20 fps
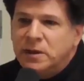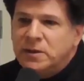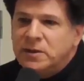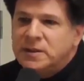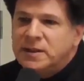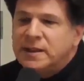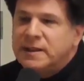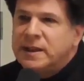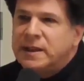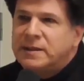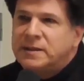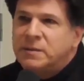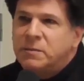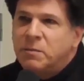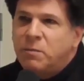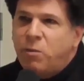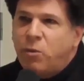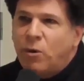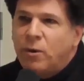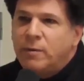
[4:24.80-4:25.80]
I just think that's an
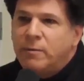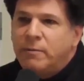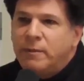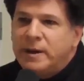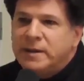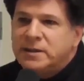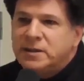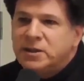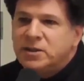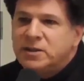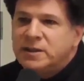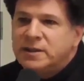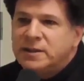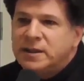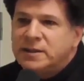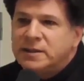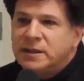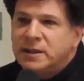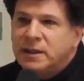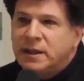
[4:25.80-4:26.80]
important message that
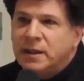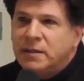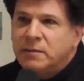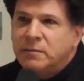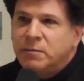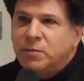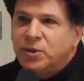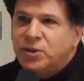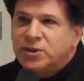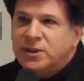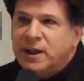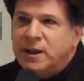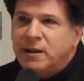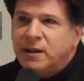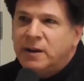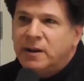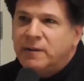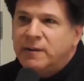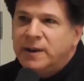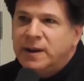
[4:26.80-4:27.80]
doesn't get pushed out
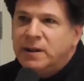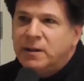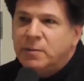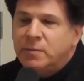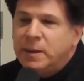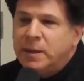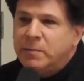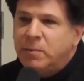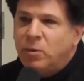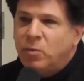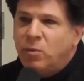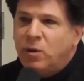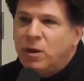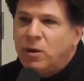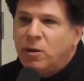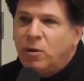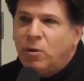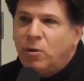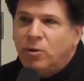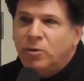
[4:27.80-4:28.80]
enough. Either people want
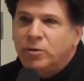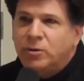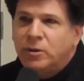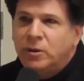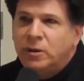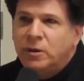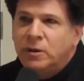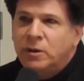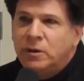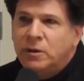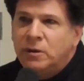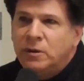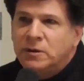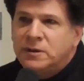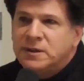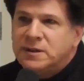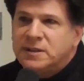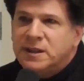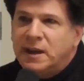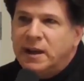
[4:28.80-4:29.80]
to hold
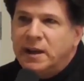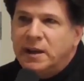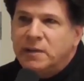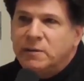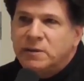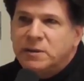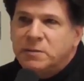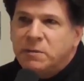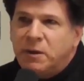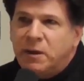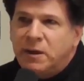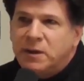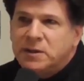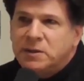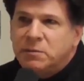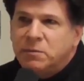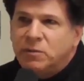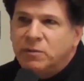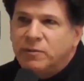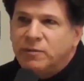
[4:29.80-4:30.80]
society
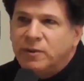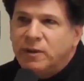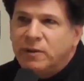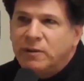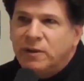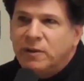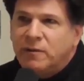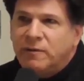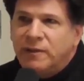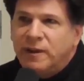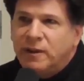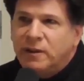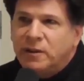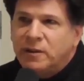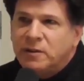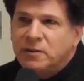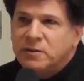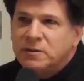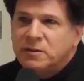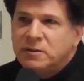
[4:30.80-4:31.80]
responsible for their
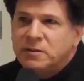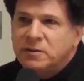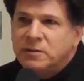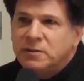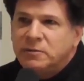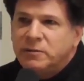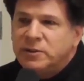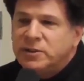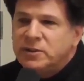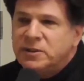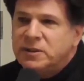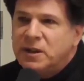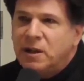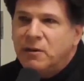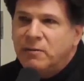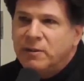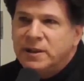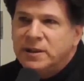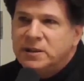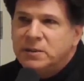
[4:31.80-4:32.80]
failures, which is
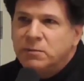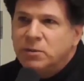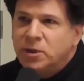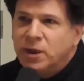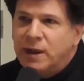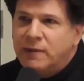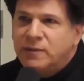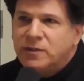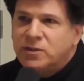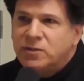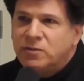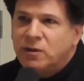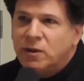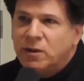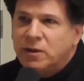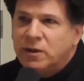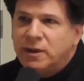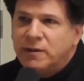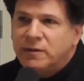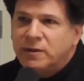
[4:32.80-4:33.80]
not reasonable. You have to
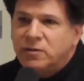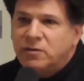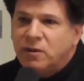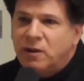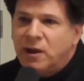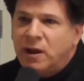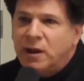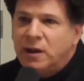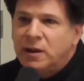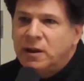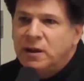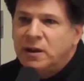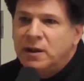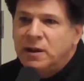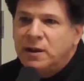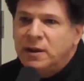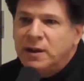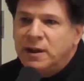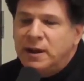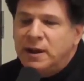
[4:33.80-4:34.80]
struggle, you have to try.
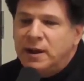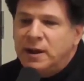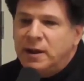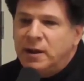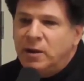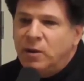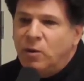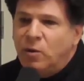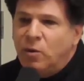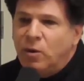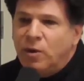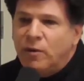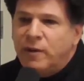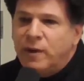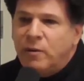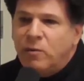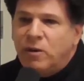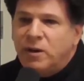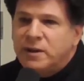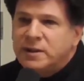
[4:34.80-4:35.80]
Or
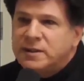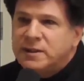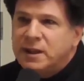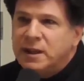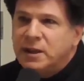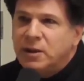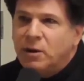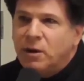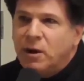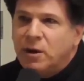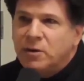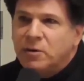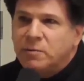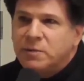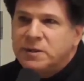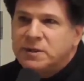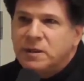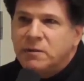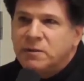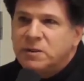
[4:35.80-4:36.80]
they want to say you're
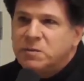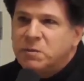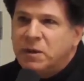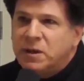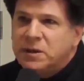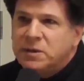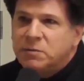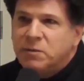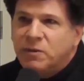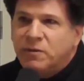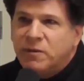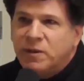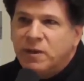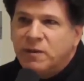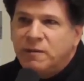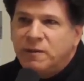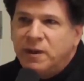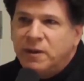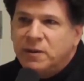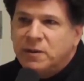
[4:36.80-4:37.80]
100% responsible for your
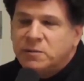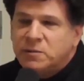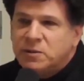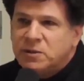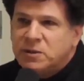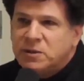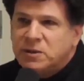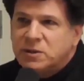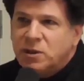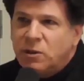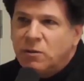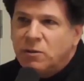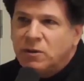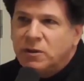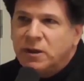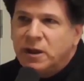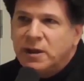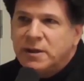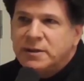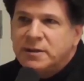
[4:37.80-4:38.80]
failures, which is
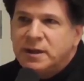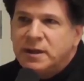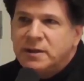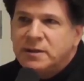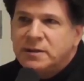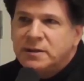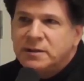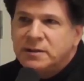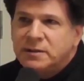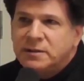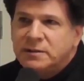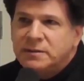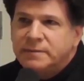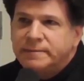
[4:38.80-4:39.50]
total nonsense.